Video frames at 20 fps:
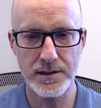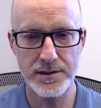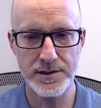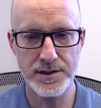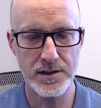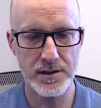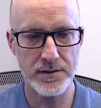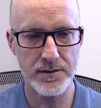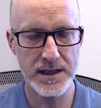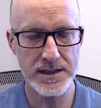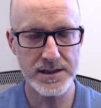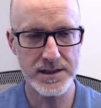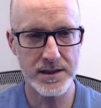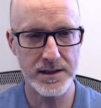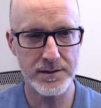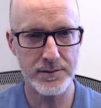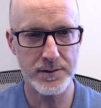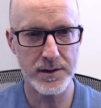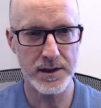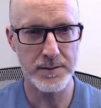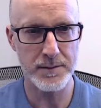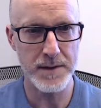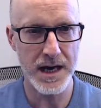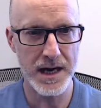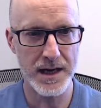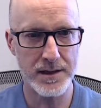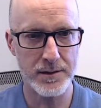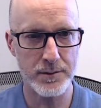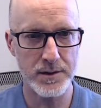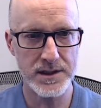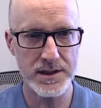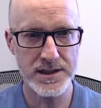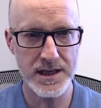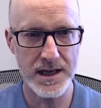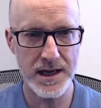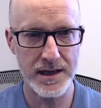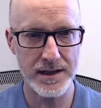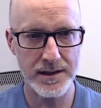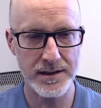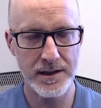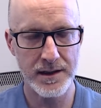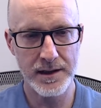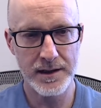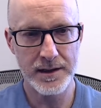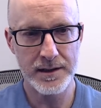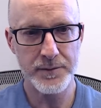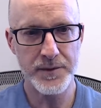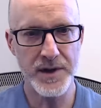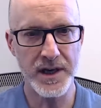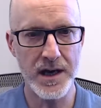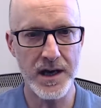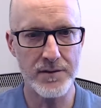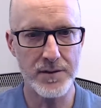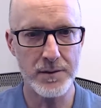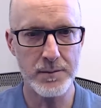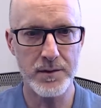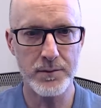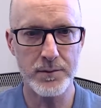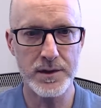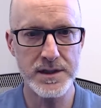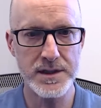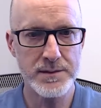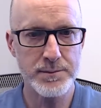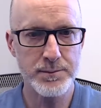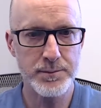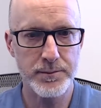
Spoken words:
surveys didn't really matter was that the government was